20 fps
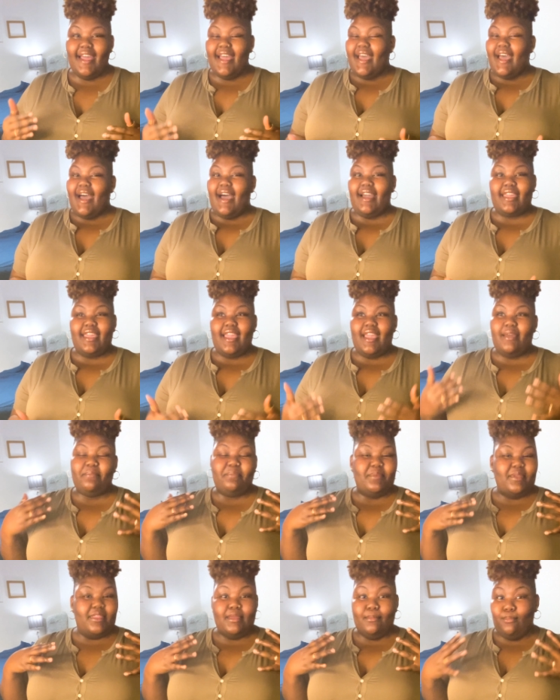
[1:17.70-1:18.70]
I can't
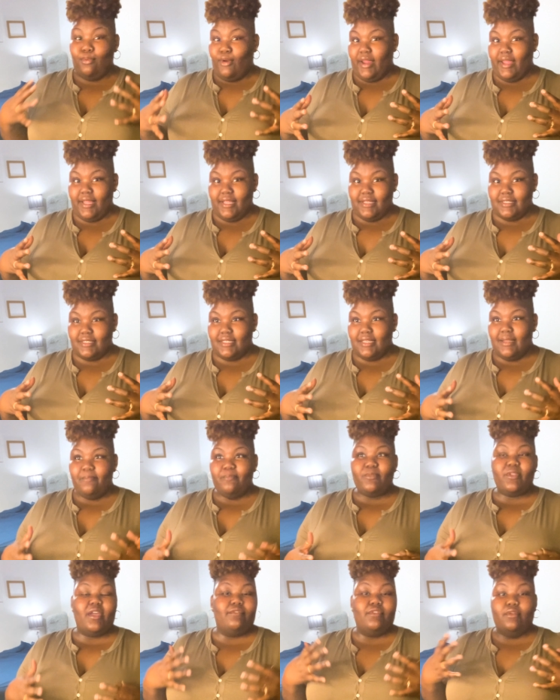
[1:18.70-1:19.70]
be the brains
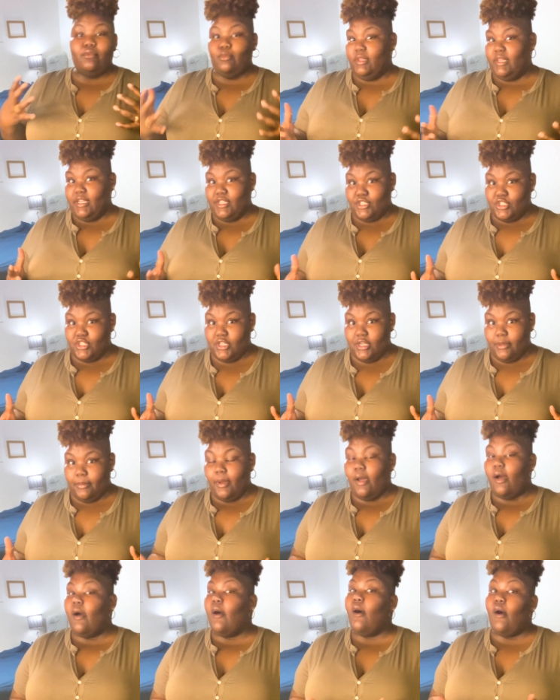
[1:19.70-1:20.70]
of the relationship
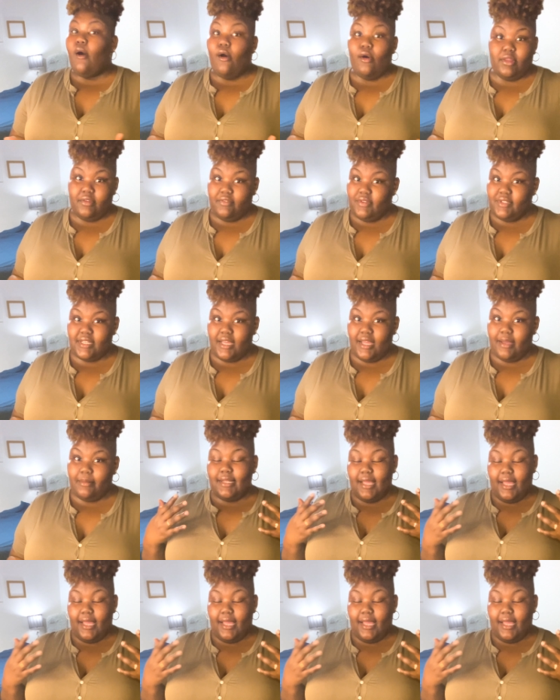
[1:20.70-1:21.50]
all of the time.